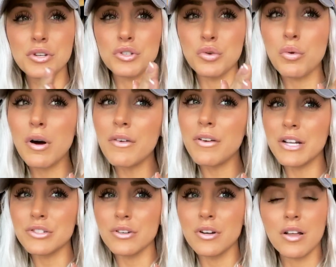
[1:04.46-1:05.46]
to
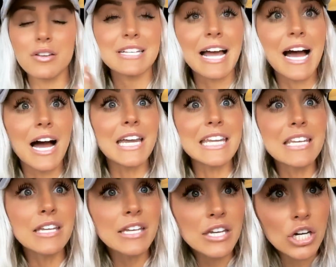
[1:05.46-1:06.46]
$1,200 a
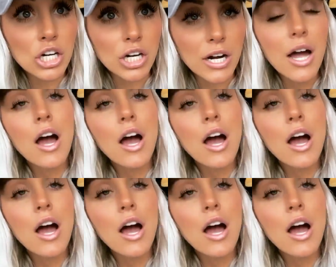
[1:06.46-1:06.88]
year